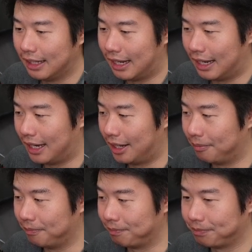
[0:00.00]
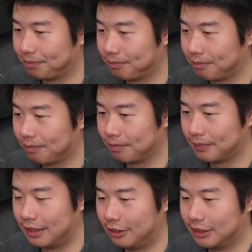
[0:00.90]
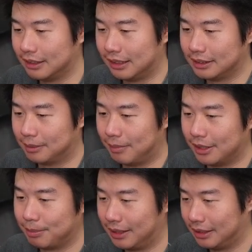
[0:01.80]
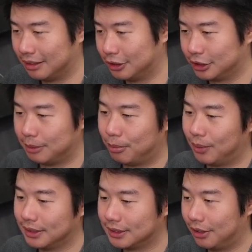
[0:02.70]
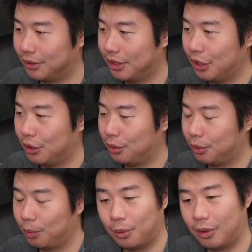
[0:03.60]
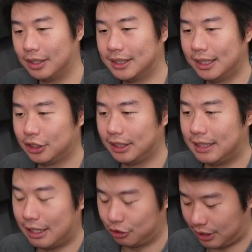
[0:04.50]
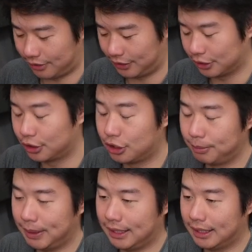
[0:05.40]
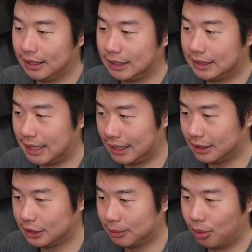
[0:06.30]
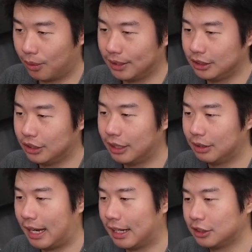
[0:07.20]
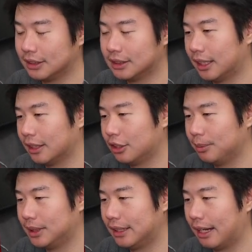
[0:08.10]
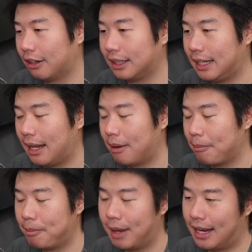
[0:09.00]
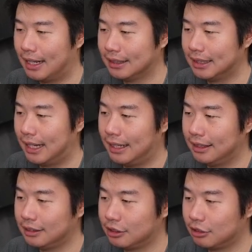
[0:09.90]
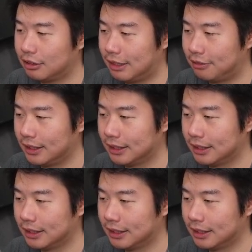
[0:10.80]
um, there really isn't much, but it'll just deploy. So essentially now Traefik should be getting deployed. You can actually see a kubectl get pods and Traefik.